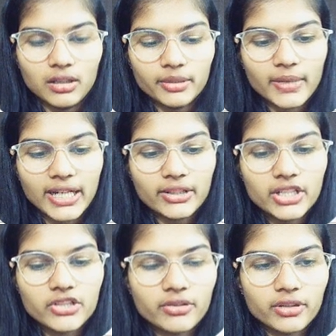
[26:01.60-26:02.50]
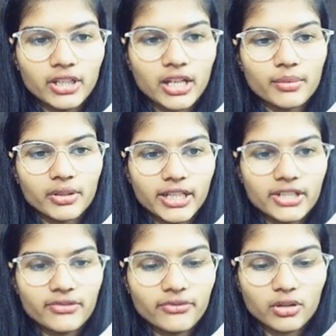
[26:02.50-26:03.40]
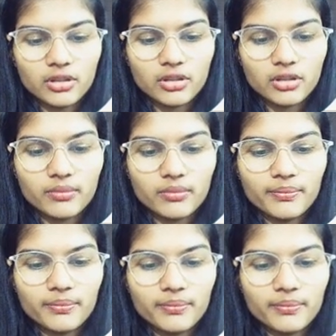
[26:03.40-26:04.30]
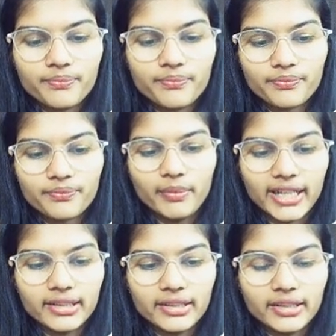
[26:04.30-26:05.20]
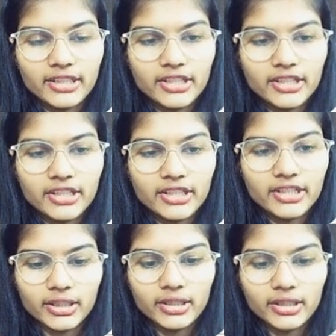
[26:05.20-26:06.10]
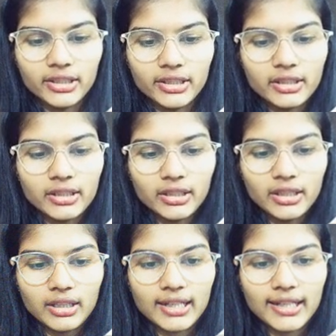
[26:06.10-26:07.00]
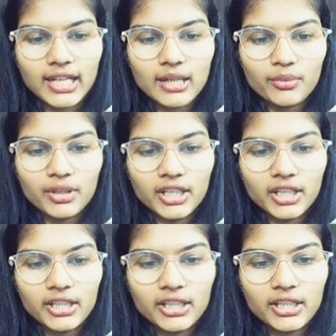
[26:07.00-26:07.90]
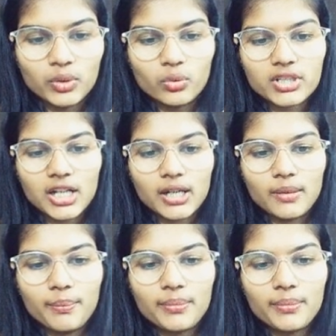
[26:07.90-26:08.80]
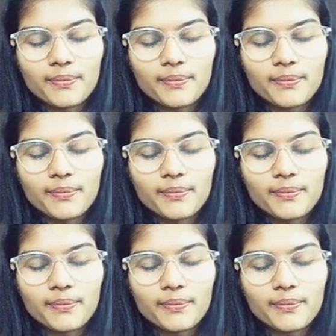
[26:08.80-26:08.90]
the binary tree, I'm going to write from binary tree. I am going to import up